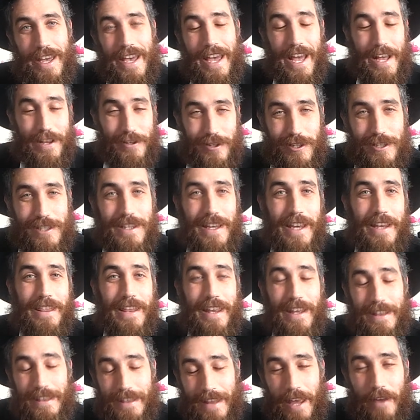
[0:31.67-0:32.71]
And just like
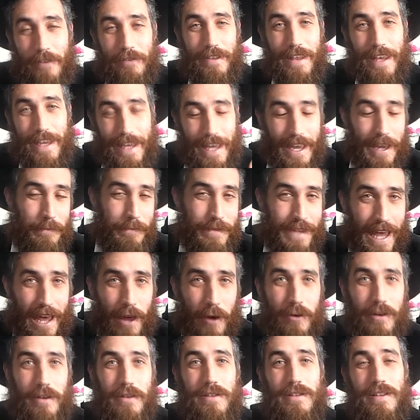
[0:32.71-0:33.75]
they came
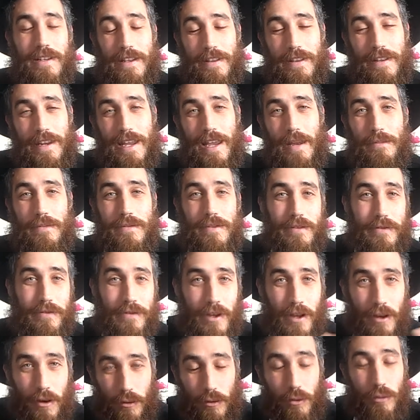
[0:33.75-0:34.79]
down as in the names of
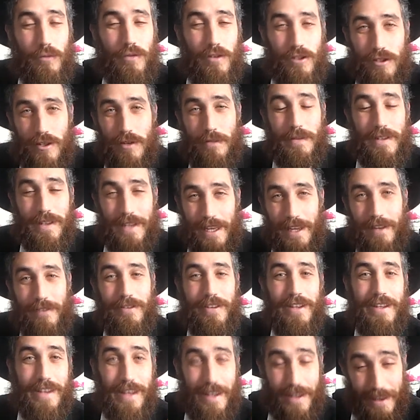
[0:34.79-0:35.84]
Reuven, Shimon,
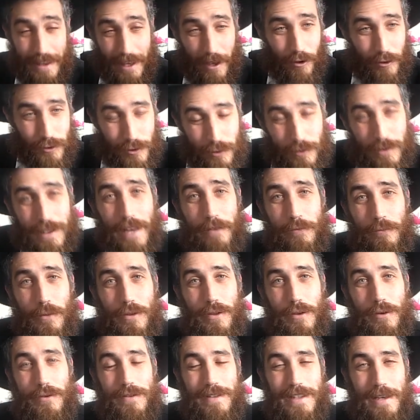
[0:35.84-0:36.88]
Levi, they also left with
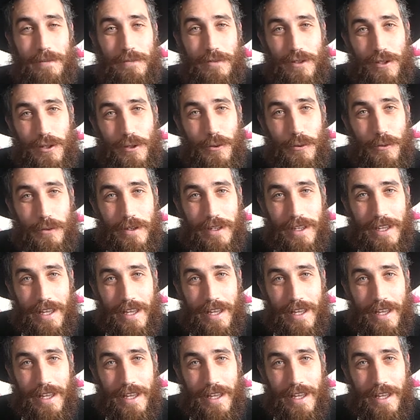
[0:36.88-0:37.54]
those names too.